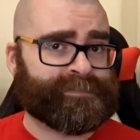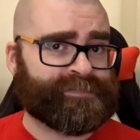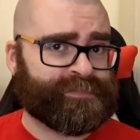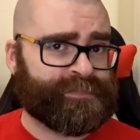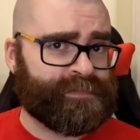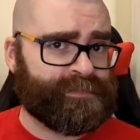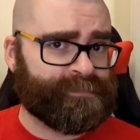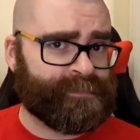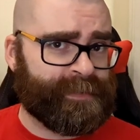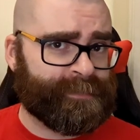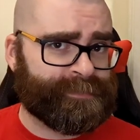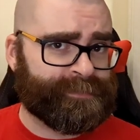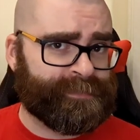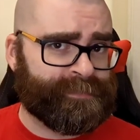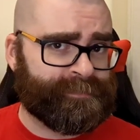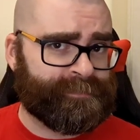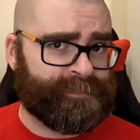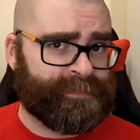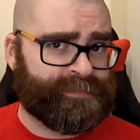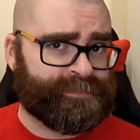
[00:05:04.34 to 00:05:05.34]
excuse my
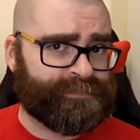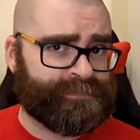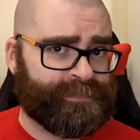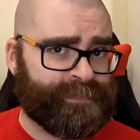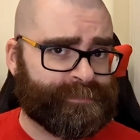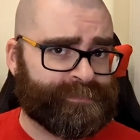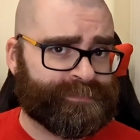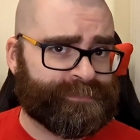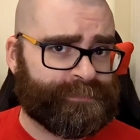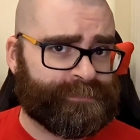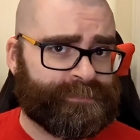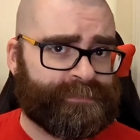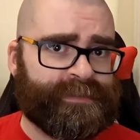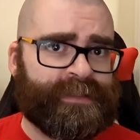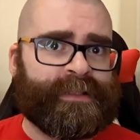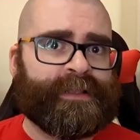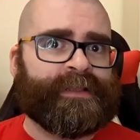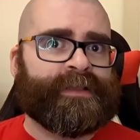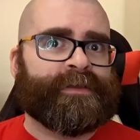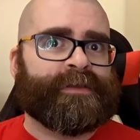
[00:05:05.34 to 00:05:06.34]
pronunciation I'm sure,
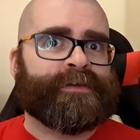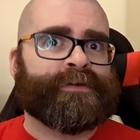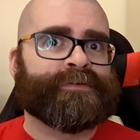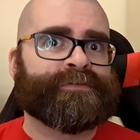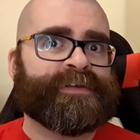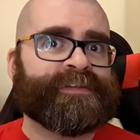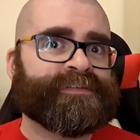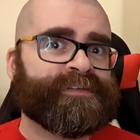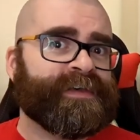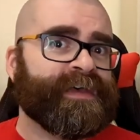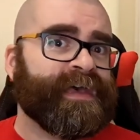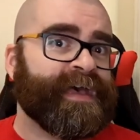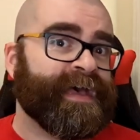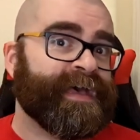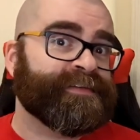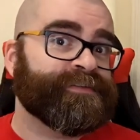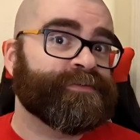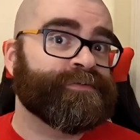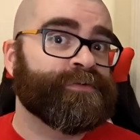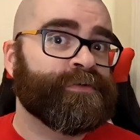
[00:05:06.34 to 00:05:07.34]
Rytter
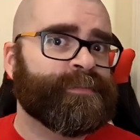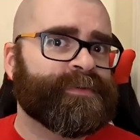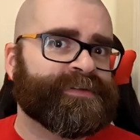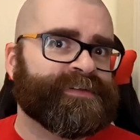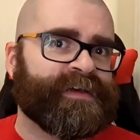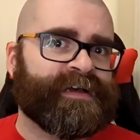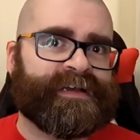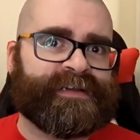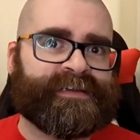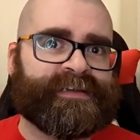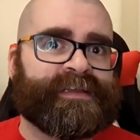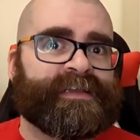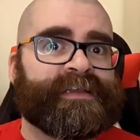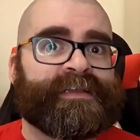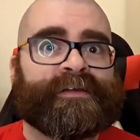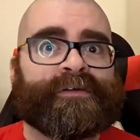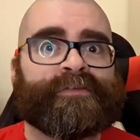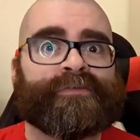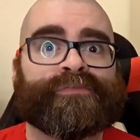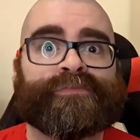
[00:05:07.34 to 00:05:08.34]
av Dommedag
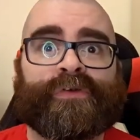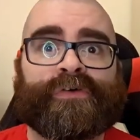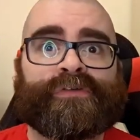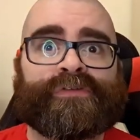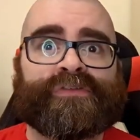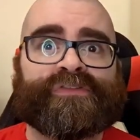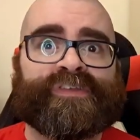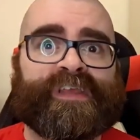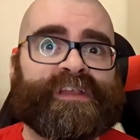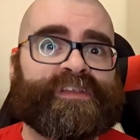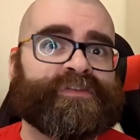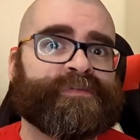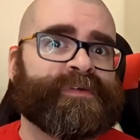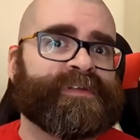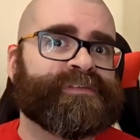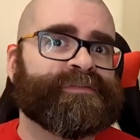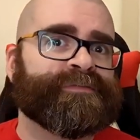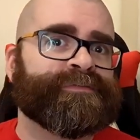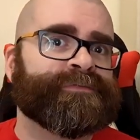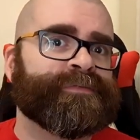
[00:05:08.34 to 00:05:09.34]
rolls into
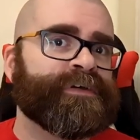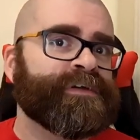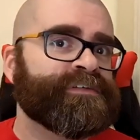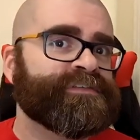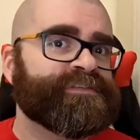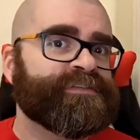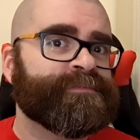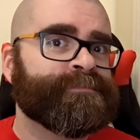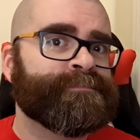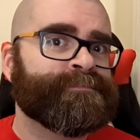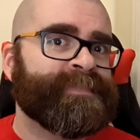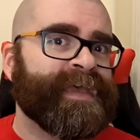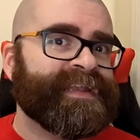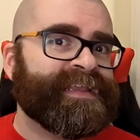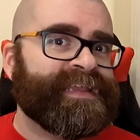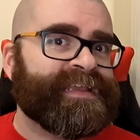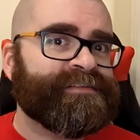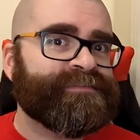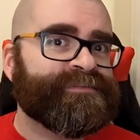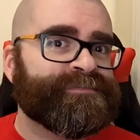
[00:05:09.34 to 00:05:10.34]
its first of
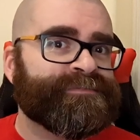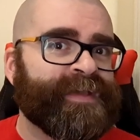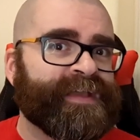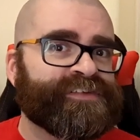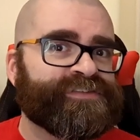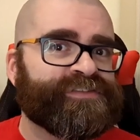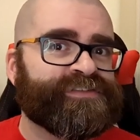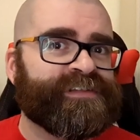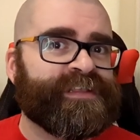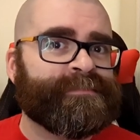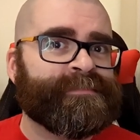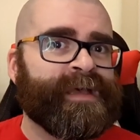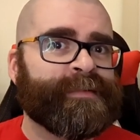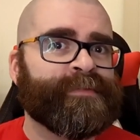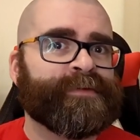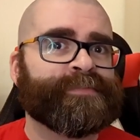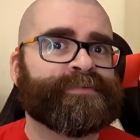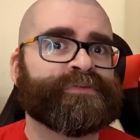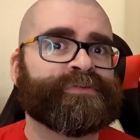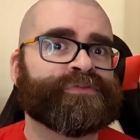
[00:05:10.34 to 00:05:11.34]
many infectiously
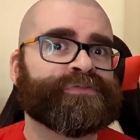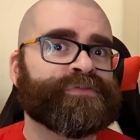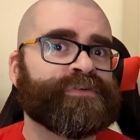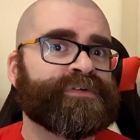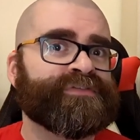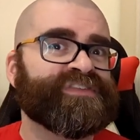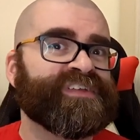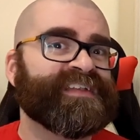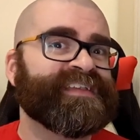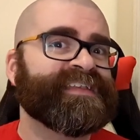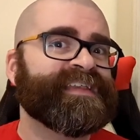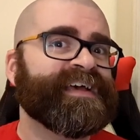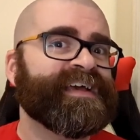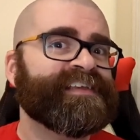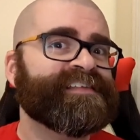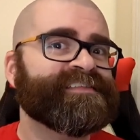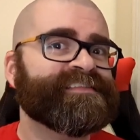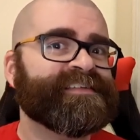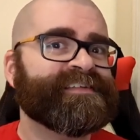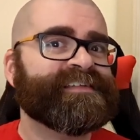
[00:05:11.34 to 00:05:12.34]
memorable grooves,
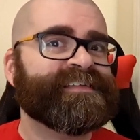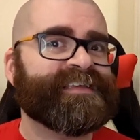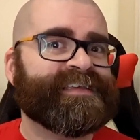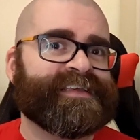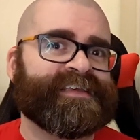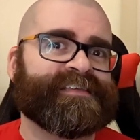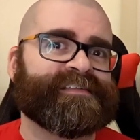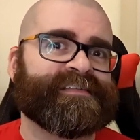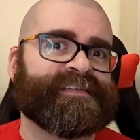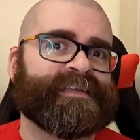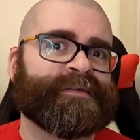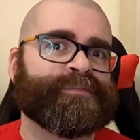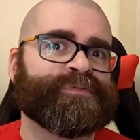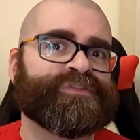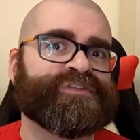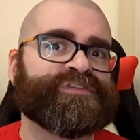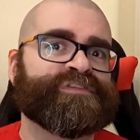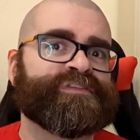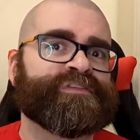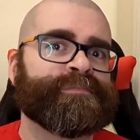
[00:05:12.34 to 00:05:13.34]
nice and easily,
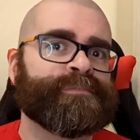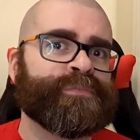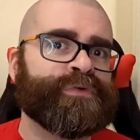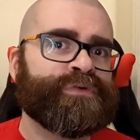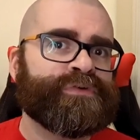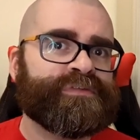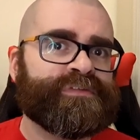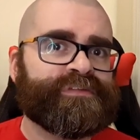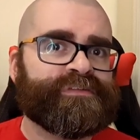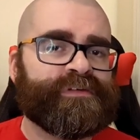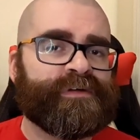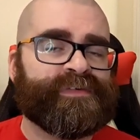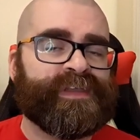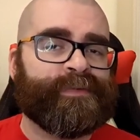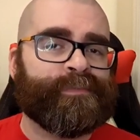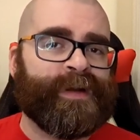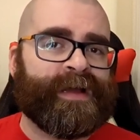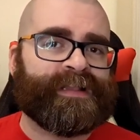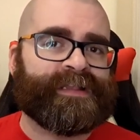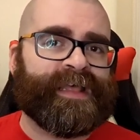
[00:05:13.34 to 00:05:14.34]
with the smoothness of
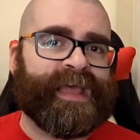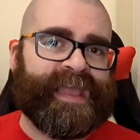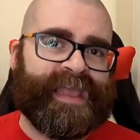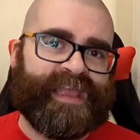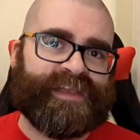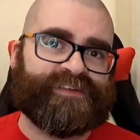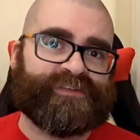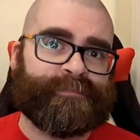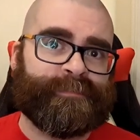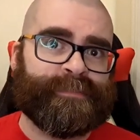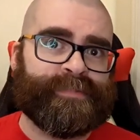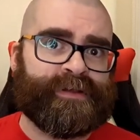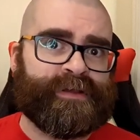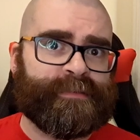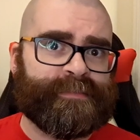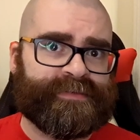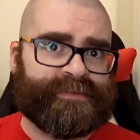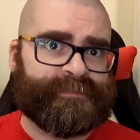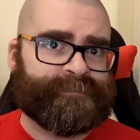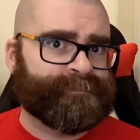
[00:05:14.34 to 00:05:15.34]
a well-aged
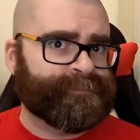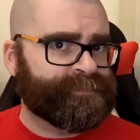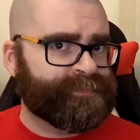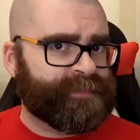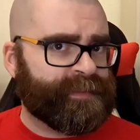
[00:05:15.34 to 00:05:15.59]
bourbon.